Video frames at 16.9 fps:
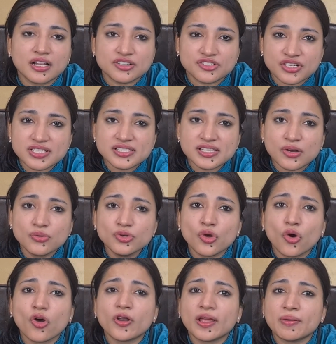ultrasound
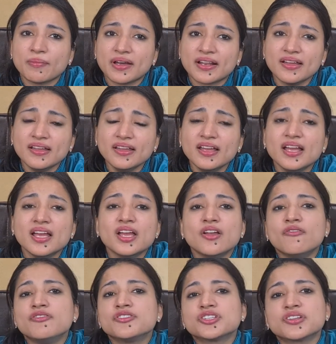or MRI,
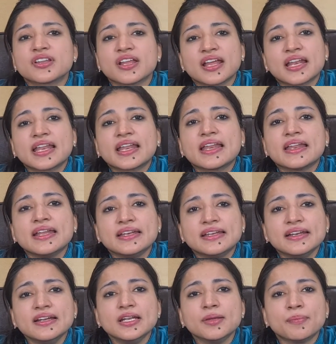which are rarely
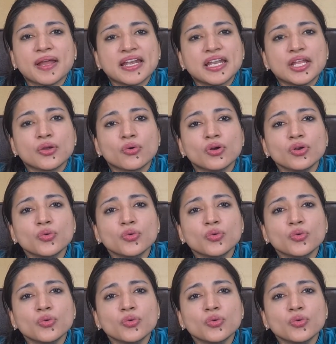needed depending